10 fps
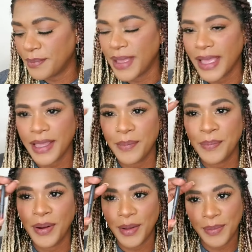MAC
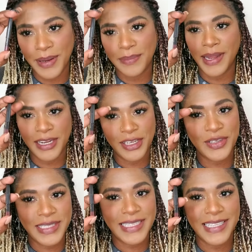Plum Lip Liner. Do
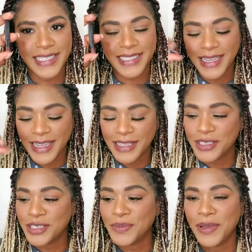you see this?
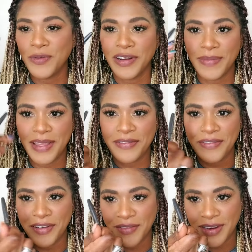This is to be one of my
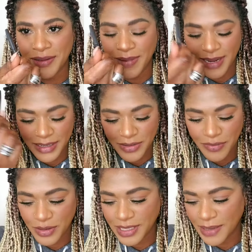favorite lip liners
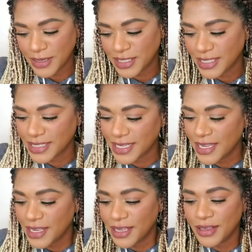of all time. I just,
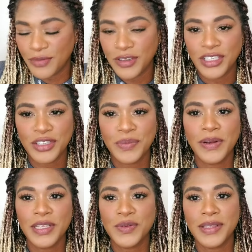it was just
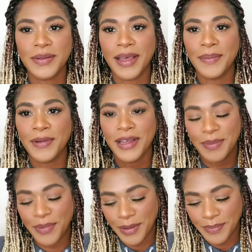replaced with um,
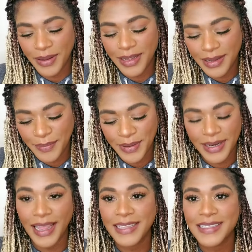Colourpop,
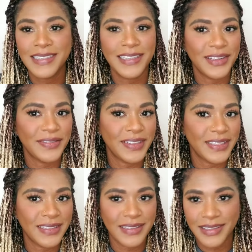but I still love it.
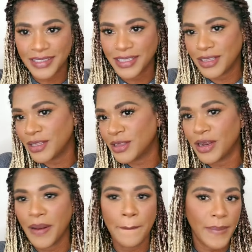So I
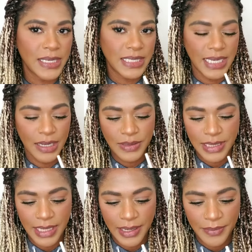thought i would bust it out
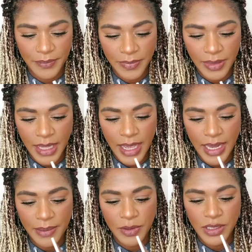today
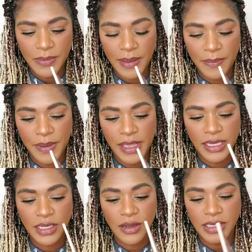and I'm using my
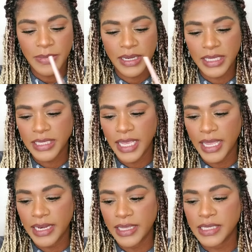BH Cosmetics
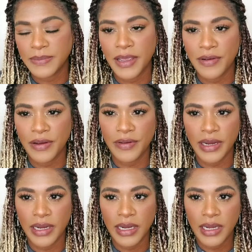and it's my Ray
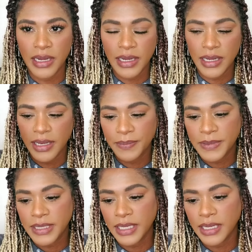Ray
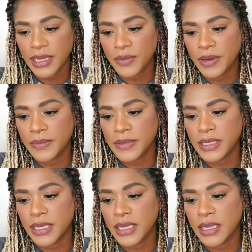lipstick, liquid
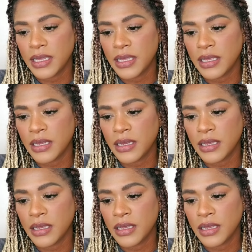lipstick
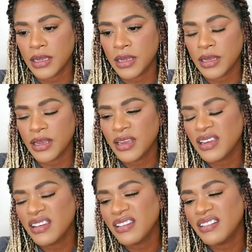in,
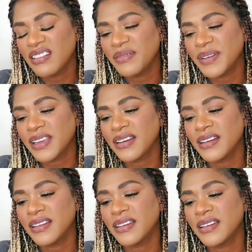oh my
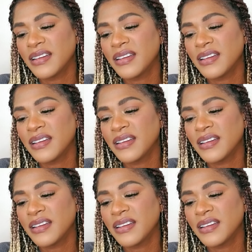god,